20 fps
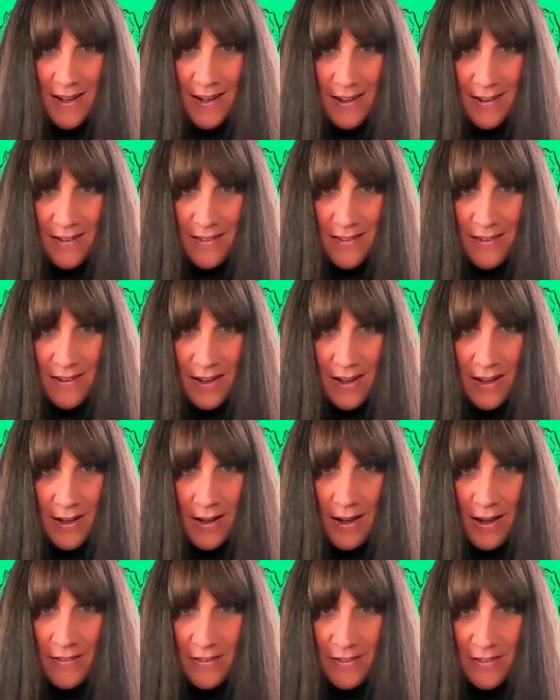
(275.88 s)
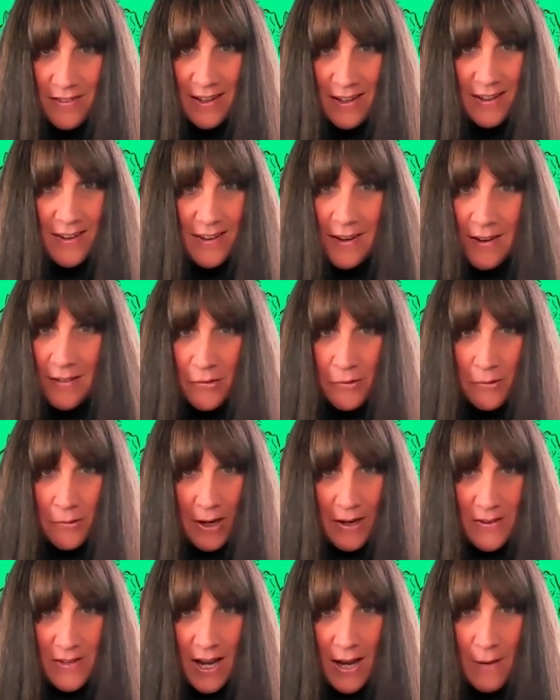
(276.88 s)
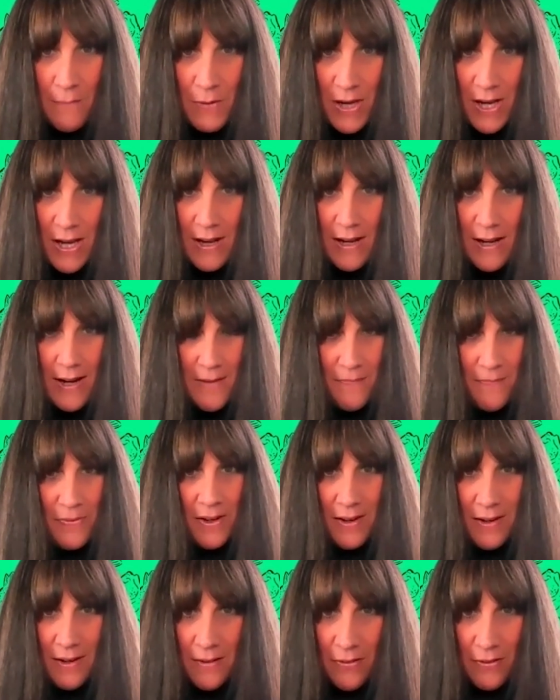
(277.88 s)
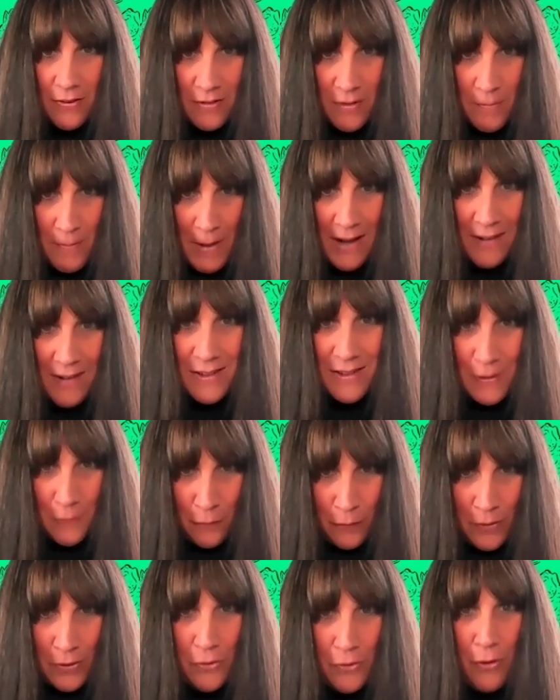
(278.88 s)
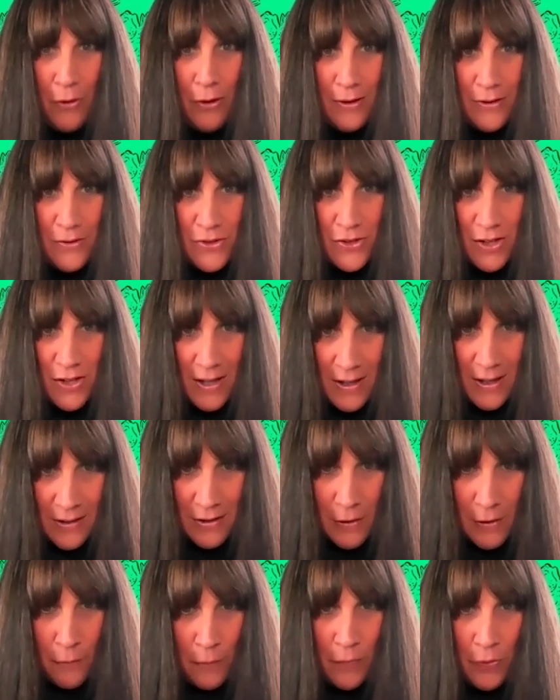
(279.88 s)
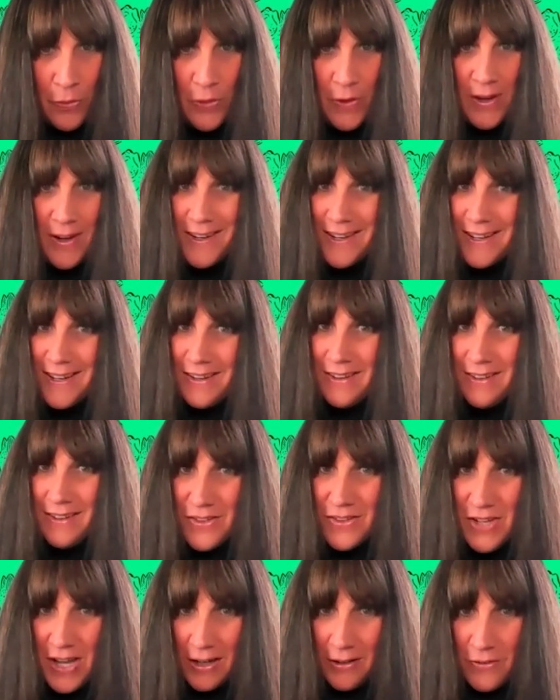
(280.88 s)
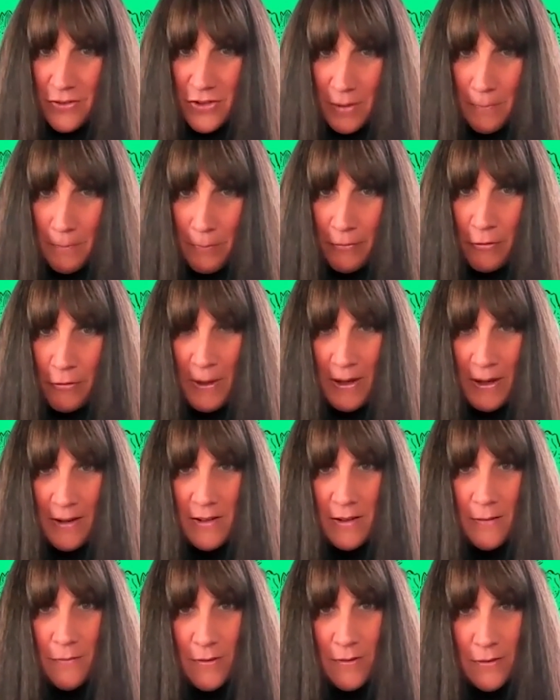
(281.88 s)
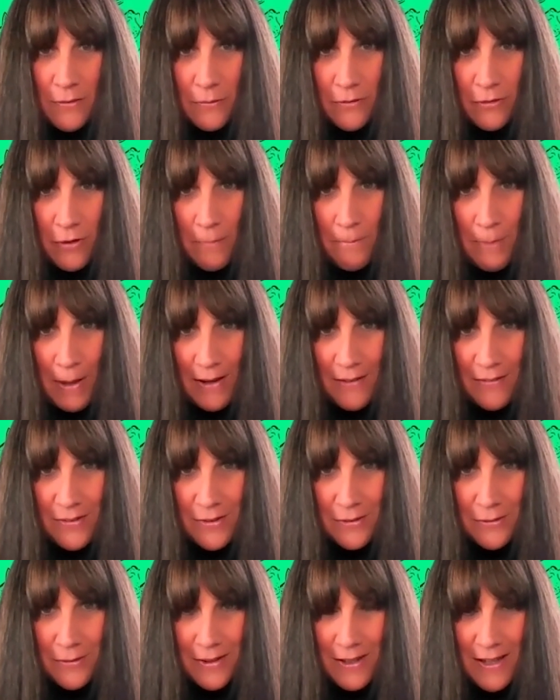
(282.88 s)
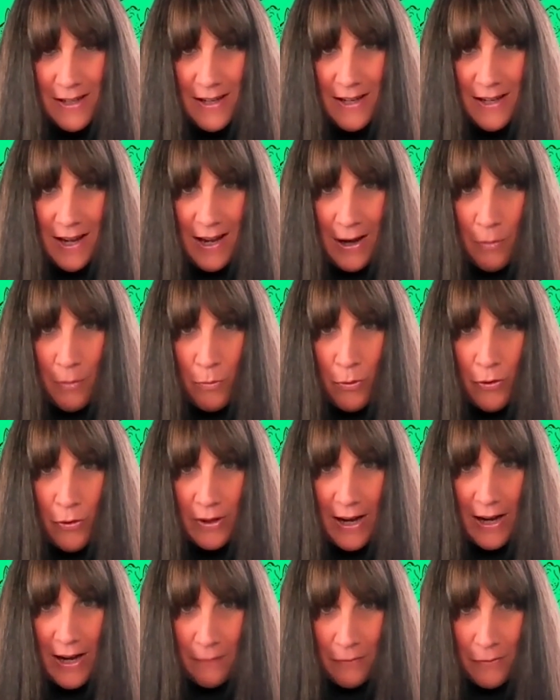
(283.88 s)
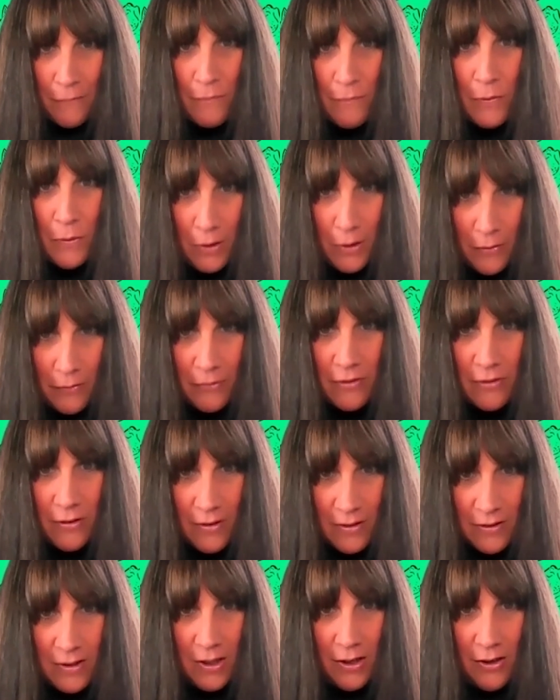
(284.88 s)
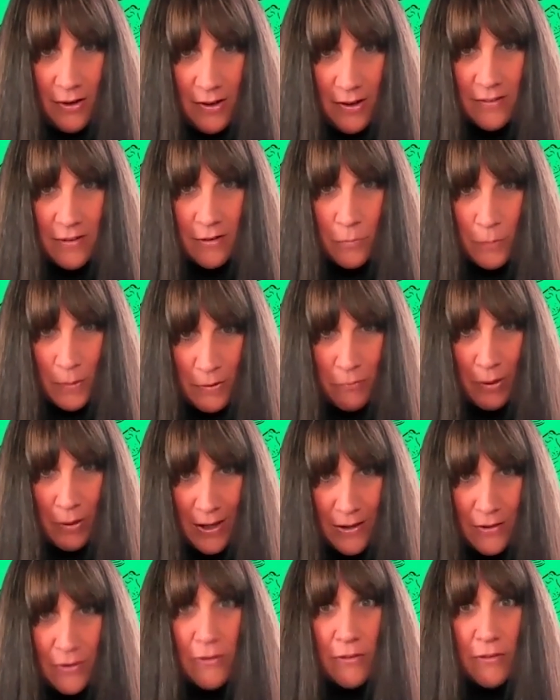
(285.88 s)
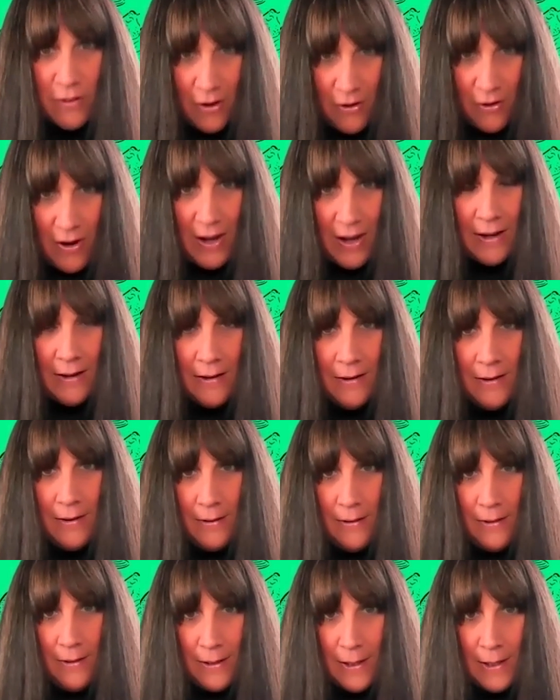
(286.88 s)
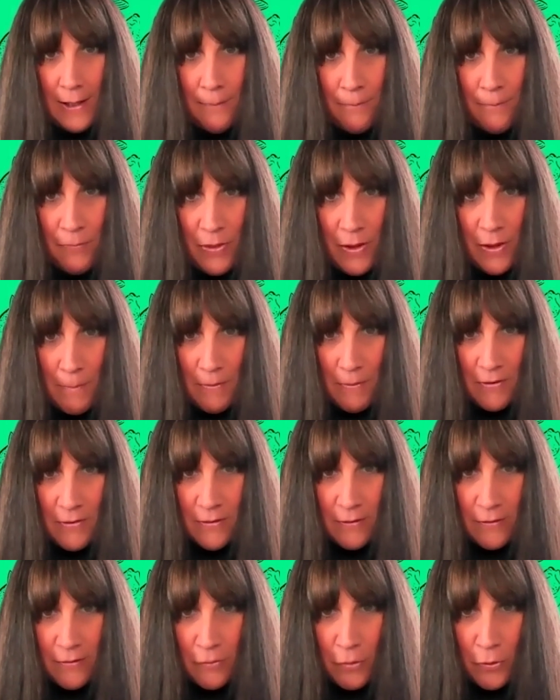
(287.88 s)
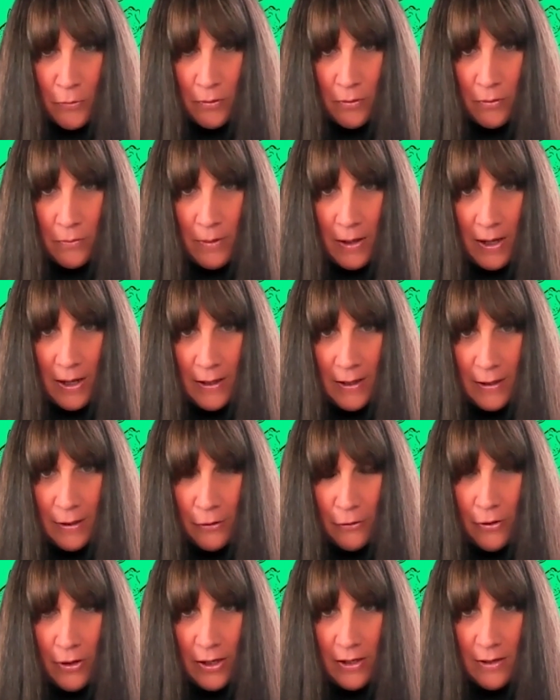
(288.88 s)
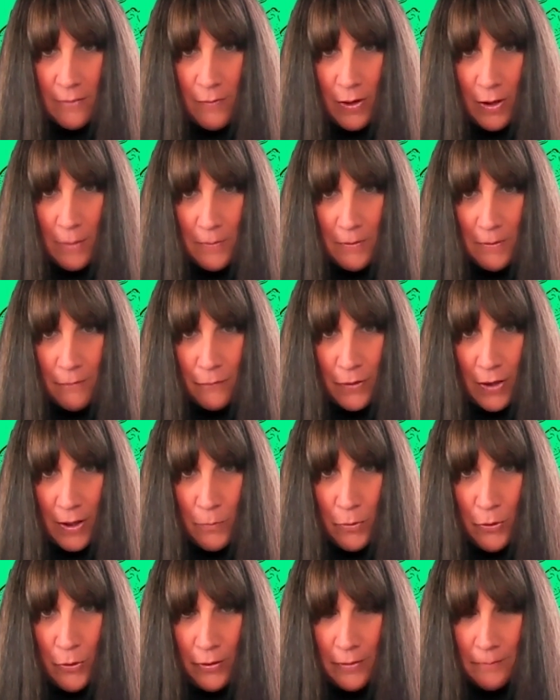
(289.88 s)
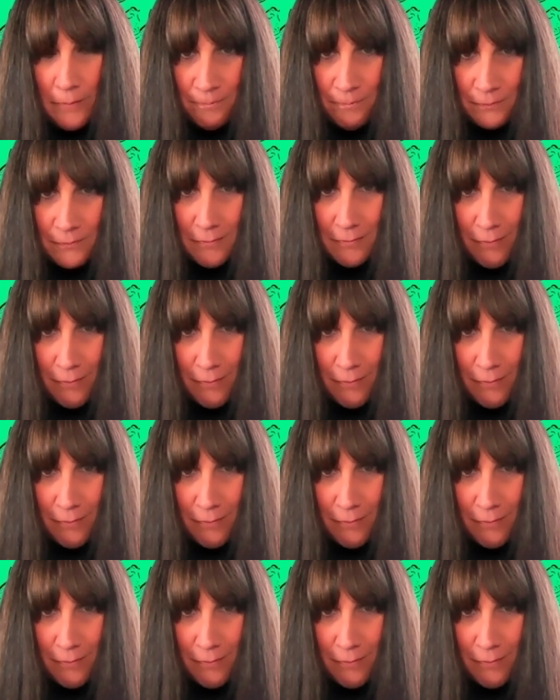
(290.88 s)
And as I said, it's great to have you here. This is about different knowledge, different thinking, challenging perspectives. It's also based on our work out in the field alongside clients as we redesign their business through a learning development framework,